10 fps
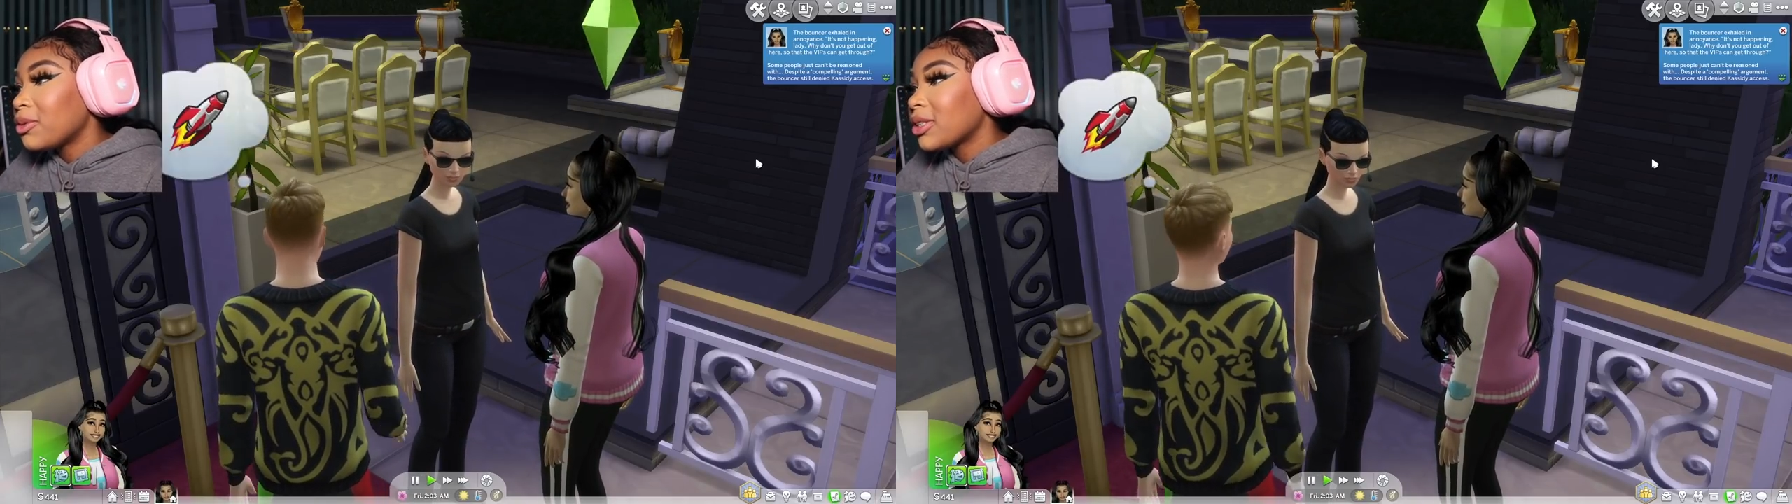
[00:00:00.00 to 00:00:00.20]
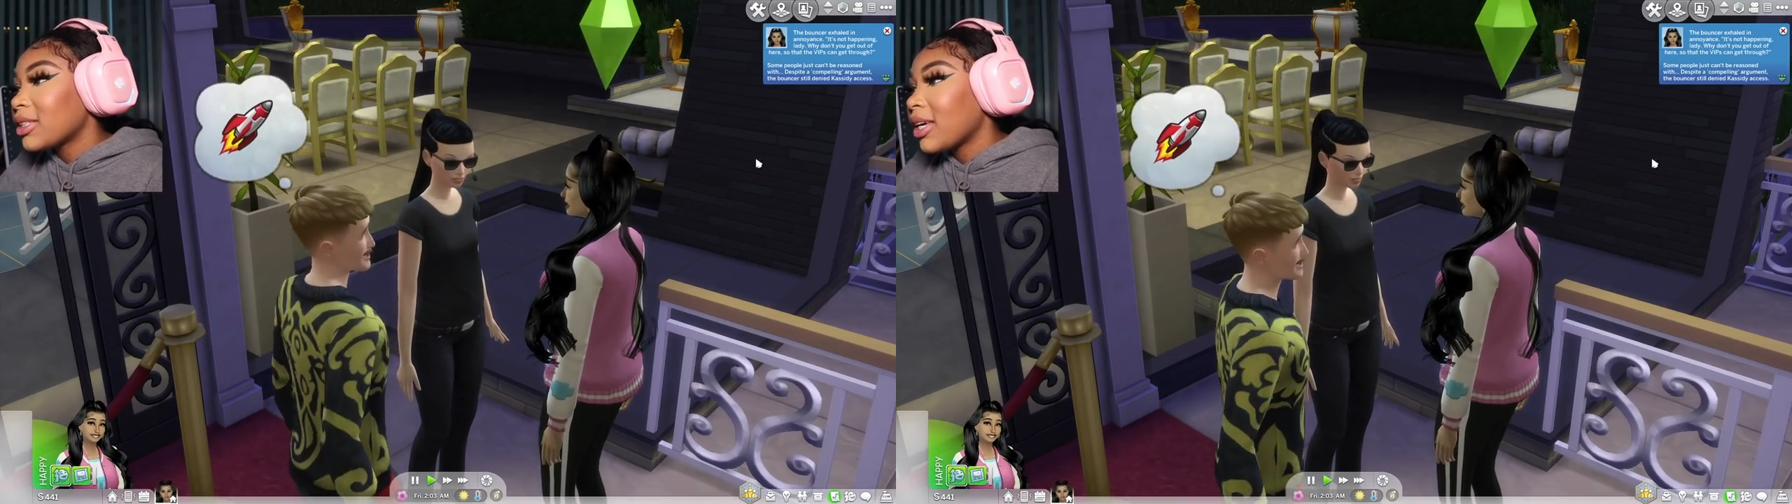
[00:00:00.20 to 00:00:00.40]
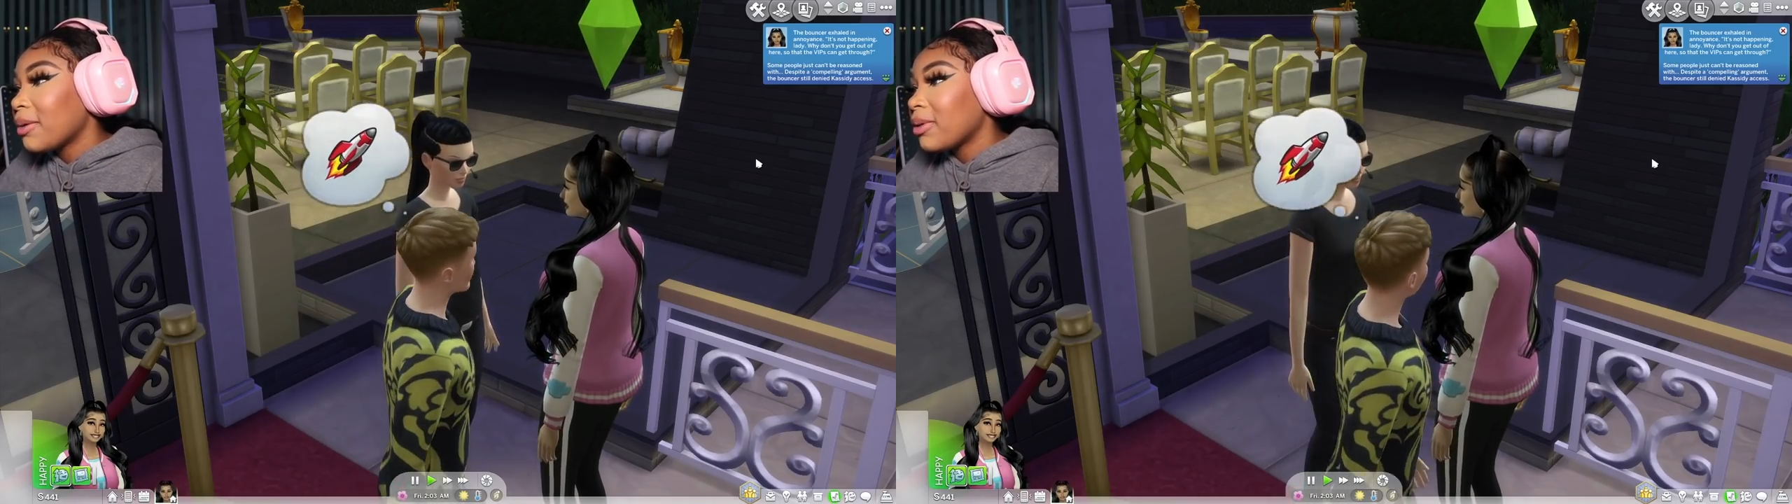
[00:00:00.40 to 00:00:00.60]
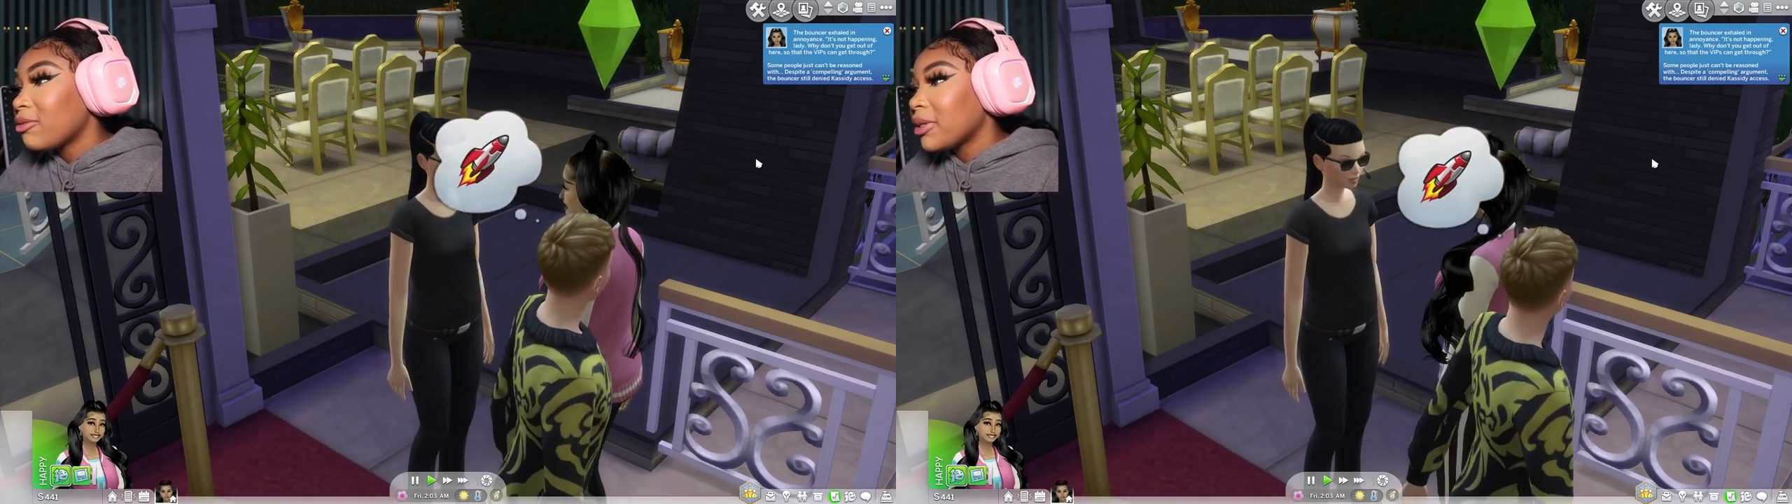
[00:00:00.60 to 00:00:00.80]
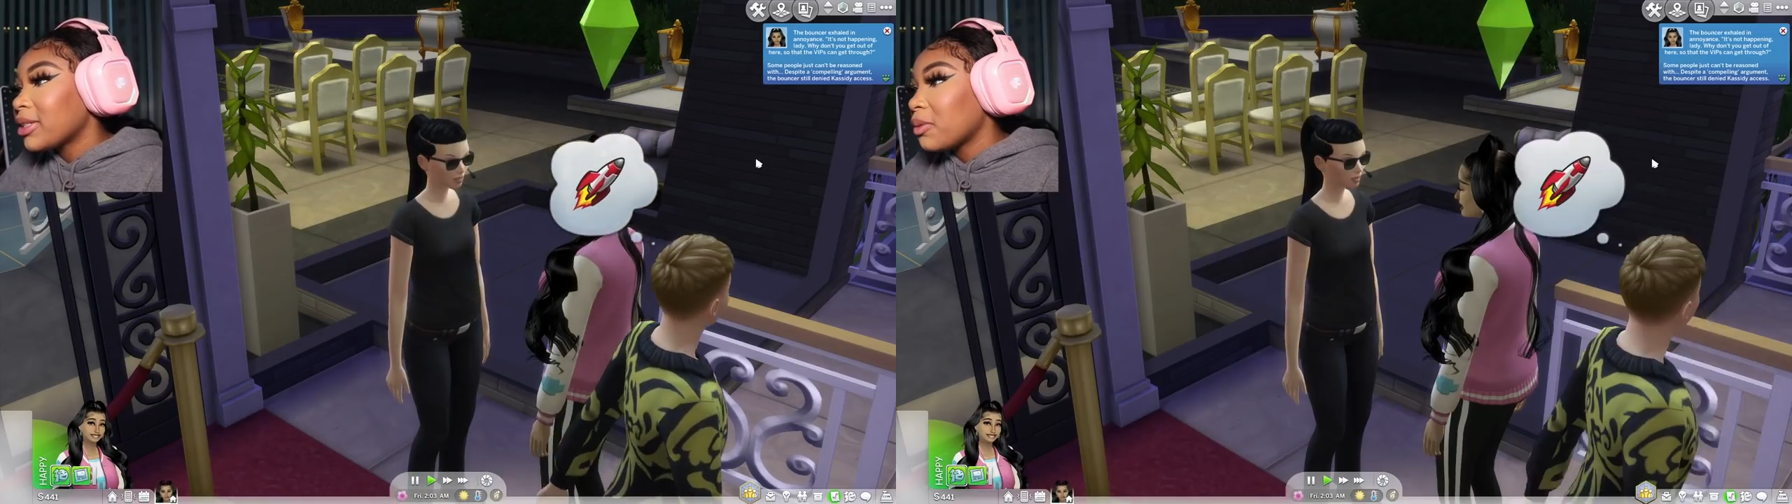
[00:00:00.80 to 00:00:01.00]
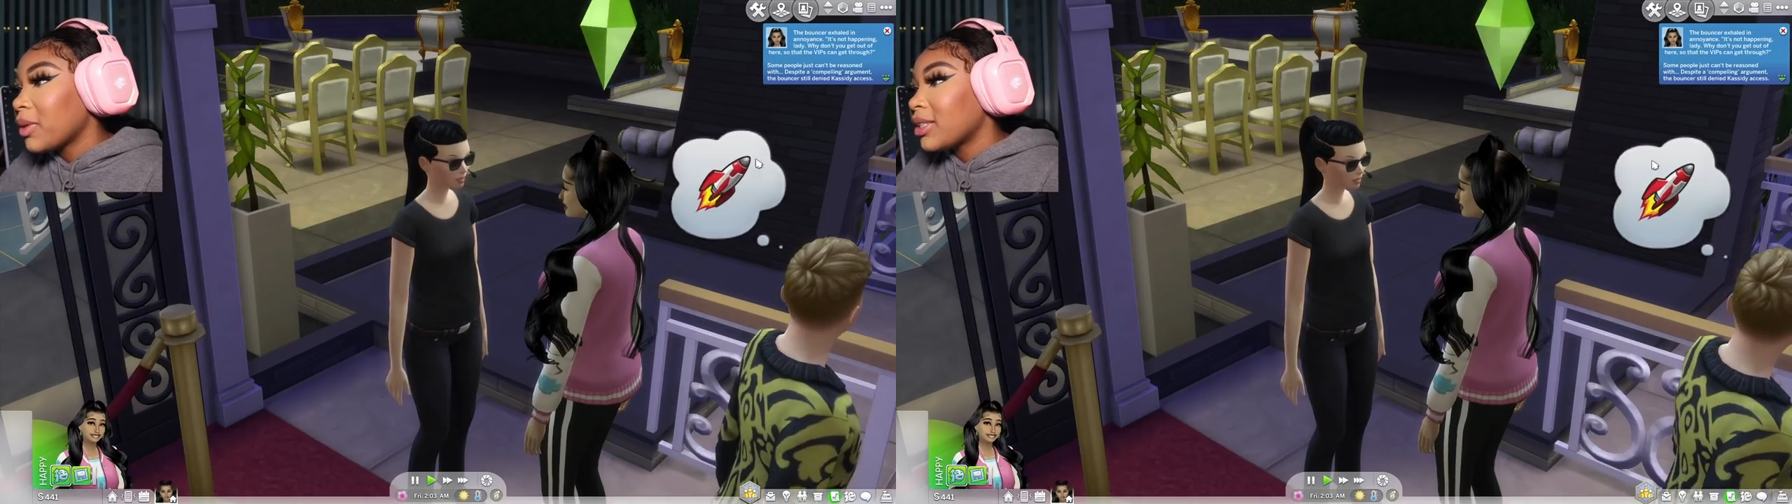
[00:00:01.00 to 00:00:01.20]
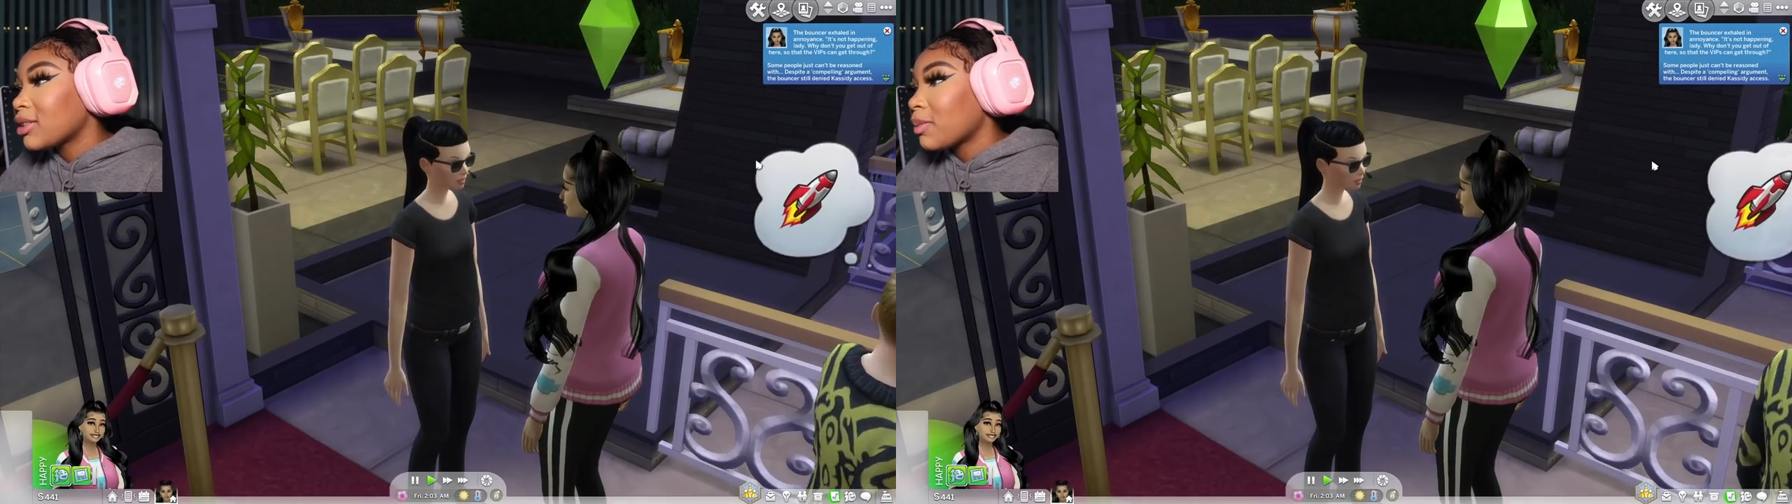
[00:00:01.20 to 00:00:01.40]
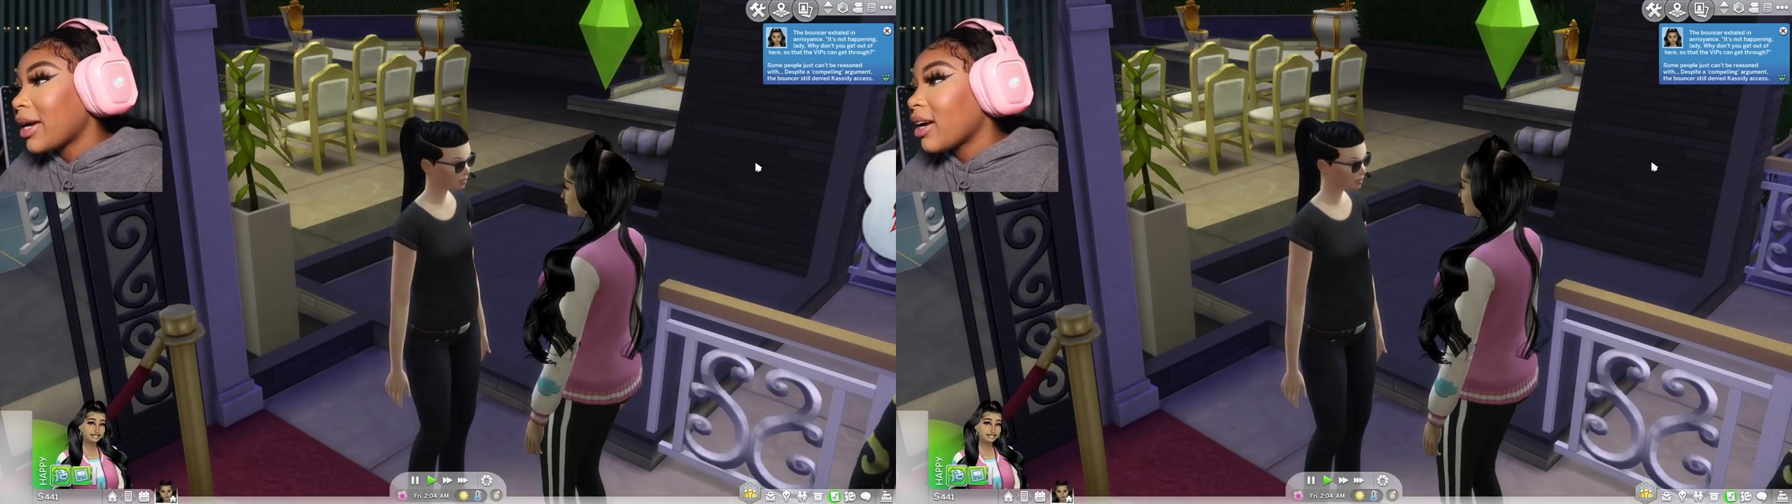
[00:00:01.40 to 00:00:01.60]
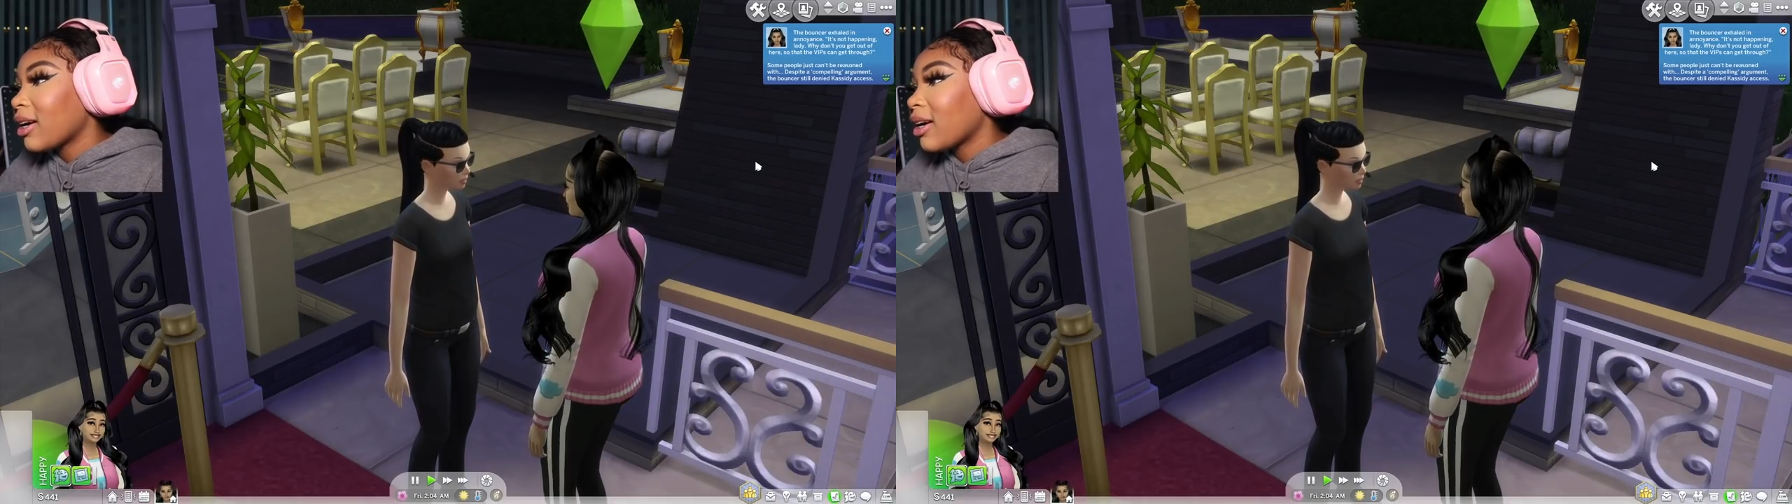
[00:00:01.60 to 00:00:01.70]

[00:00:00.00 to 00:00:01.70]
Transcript: just can't be reasoned with despite